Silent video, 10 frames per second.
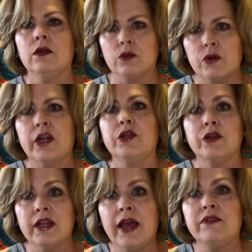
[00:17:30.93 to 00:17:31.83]
Laura, you're
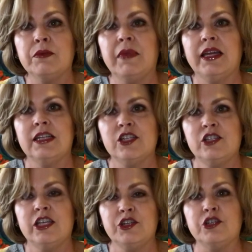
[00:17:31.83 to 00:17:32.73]
going to have to make a
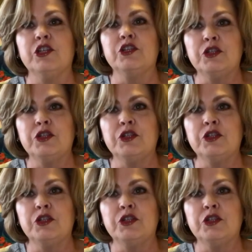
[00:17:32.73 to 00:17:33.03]
decision.